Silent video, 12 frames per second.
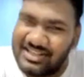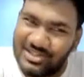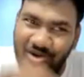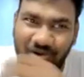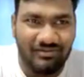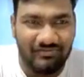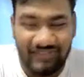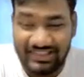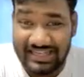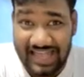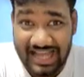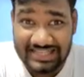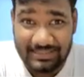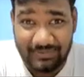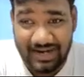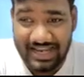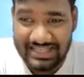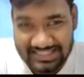So with the tax, the
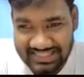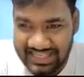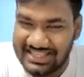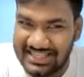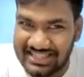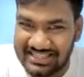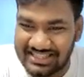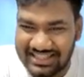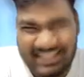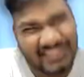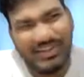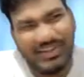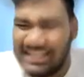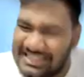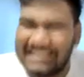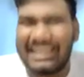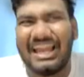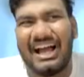price changes, so he
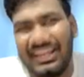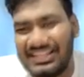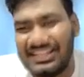doesn't care. He